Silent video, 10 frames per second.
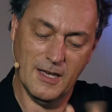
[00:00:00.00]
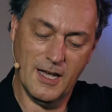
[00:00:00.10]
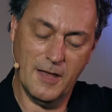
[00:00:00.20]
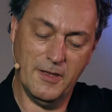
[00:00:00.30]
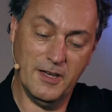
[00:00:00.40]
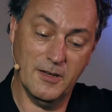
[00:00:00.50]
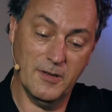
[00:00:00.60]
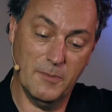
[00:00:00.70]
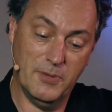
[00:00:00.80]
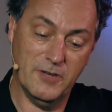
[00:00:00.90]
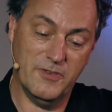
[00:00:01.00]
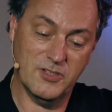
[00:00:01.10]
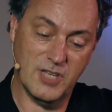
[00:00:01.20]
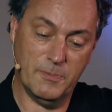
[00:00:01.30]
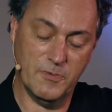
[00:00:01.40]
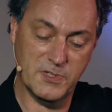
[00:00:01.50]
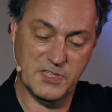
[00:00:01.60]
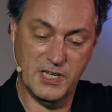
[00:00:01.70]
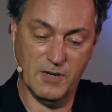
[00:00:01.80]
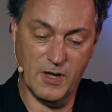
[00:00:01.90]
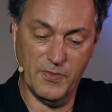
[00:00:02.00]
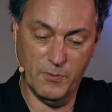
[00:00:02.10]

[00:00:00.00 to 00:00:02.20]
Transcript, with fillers: I think a, a bit of an example we're seeing around